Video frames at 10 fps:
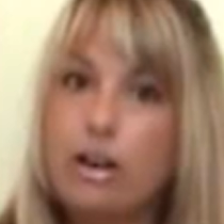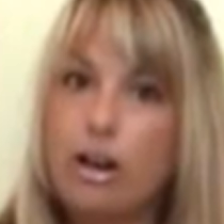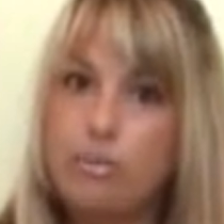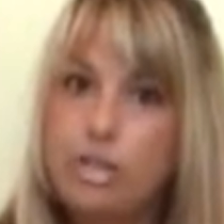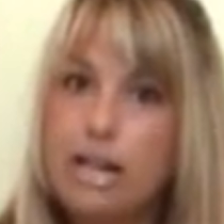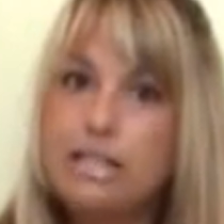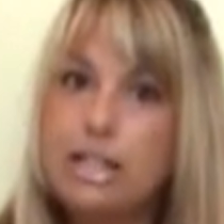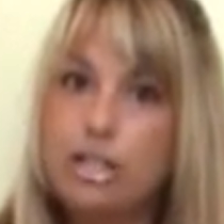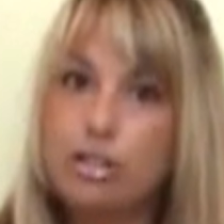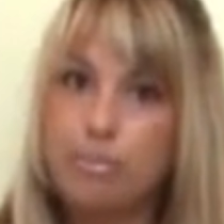object
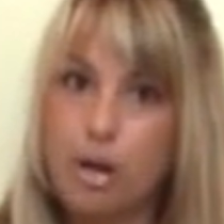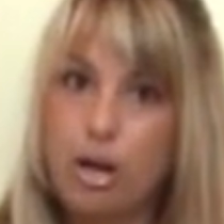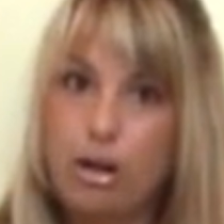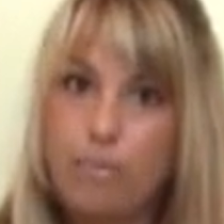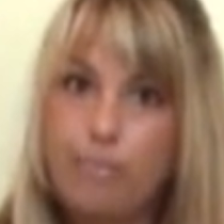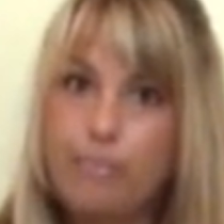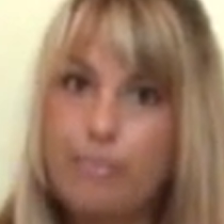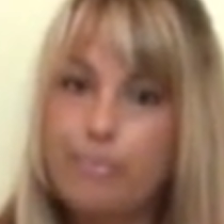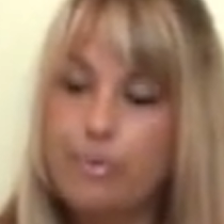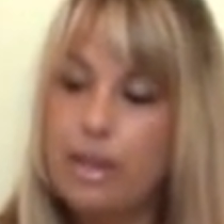in your palm
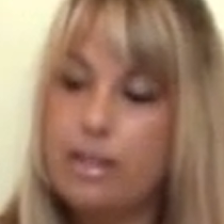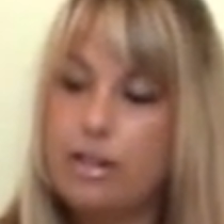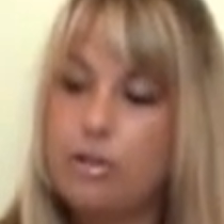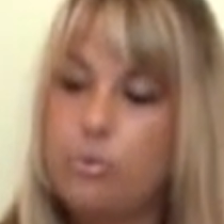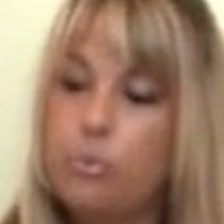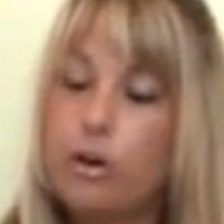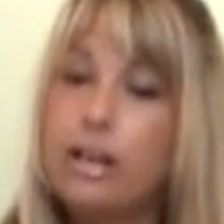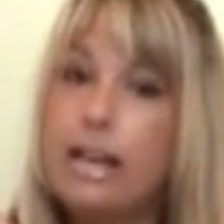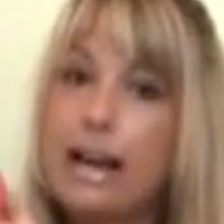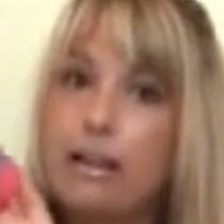and then you
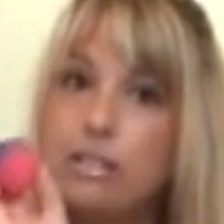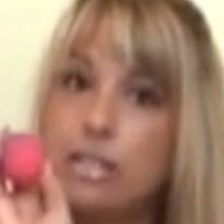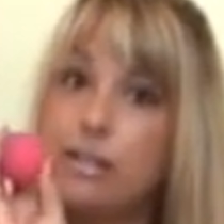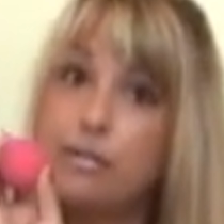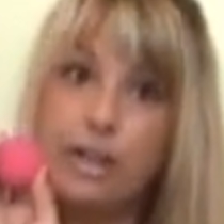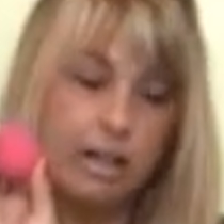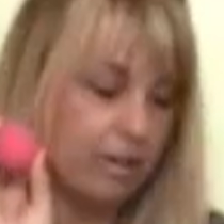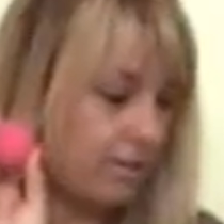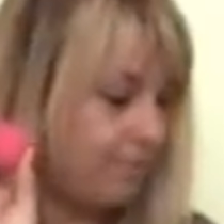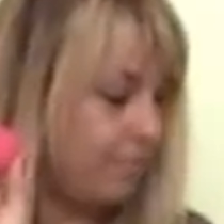work it out to your
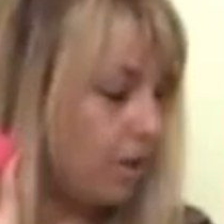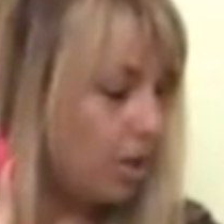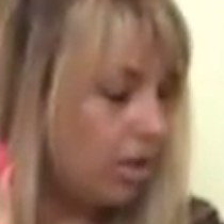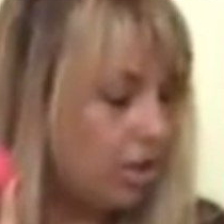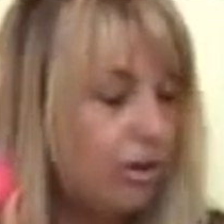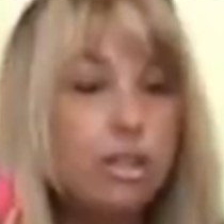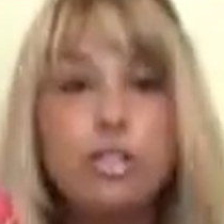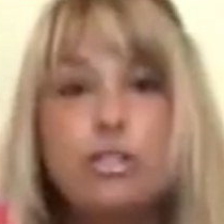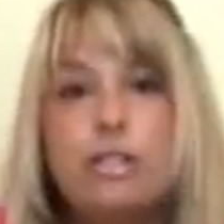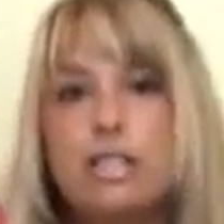fingers. You
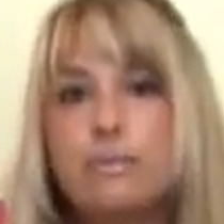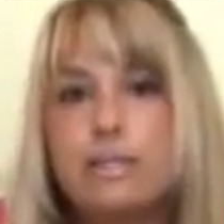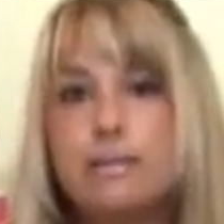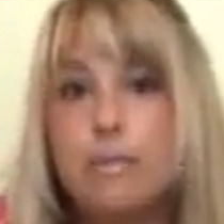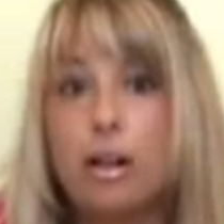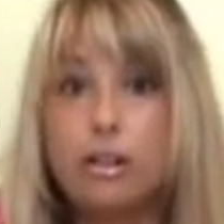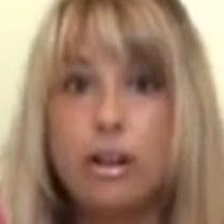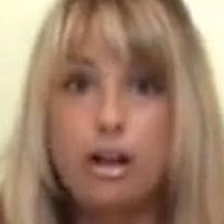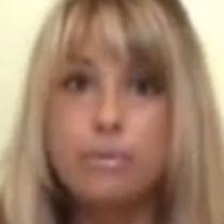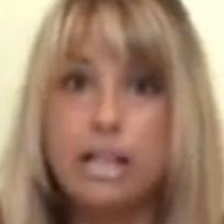can do this with smaller
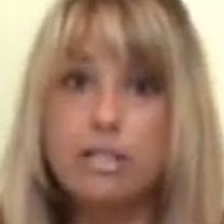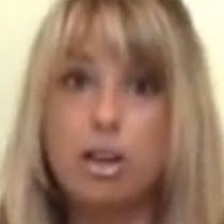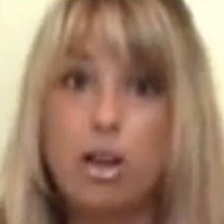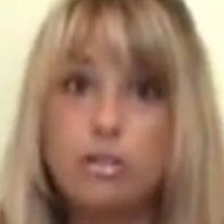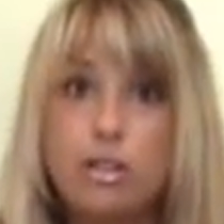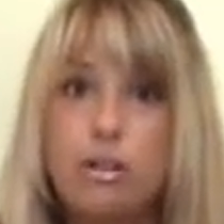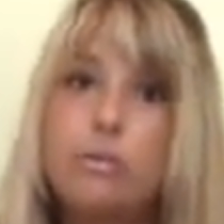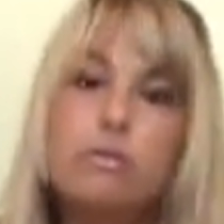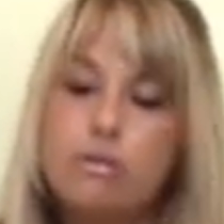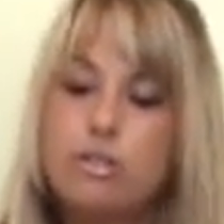objects
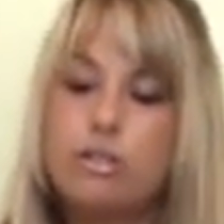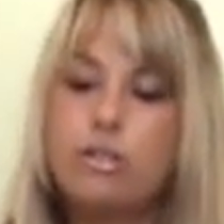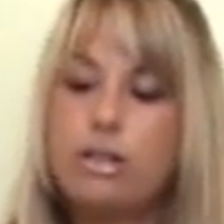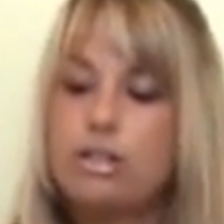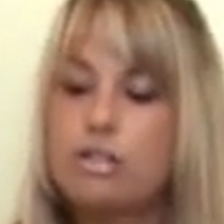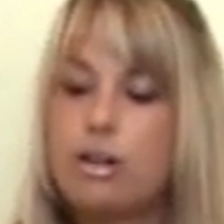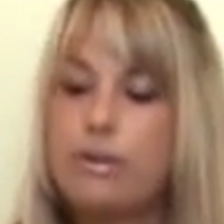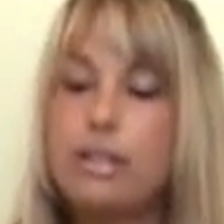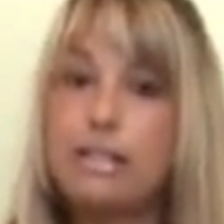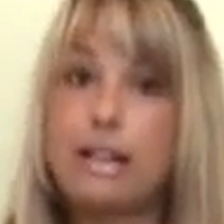also. So you can start
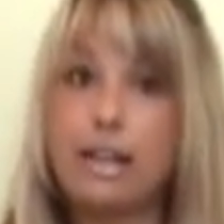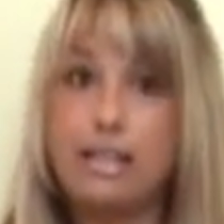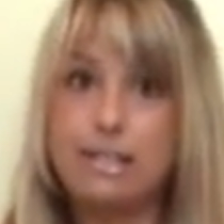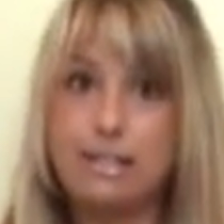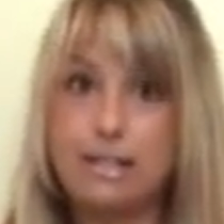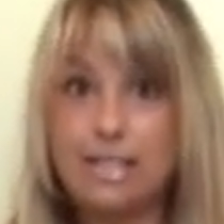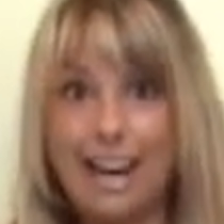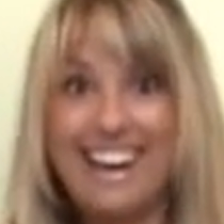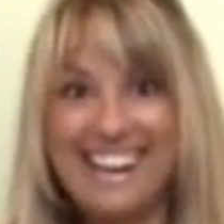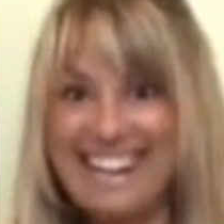with a
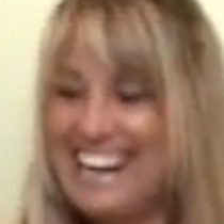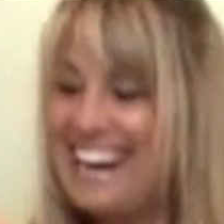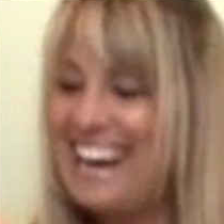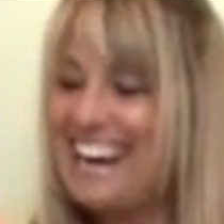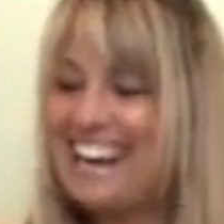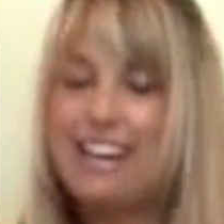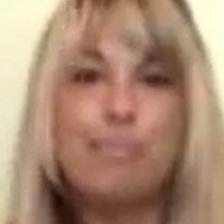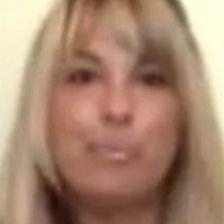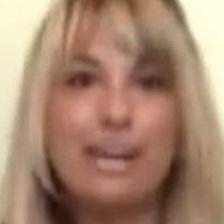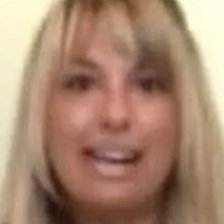die,
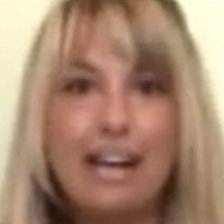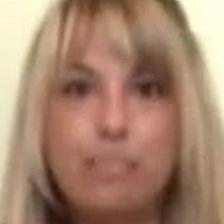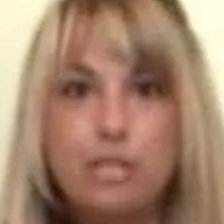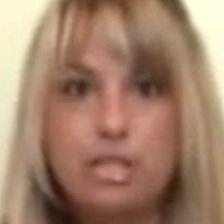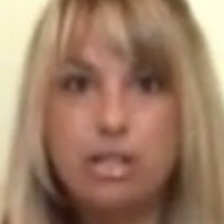and bring it up to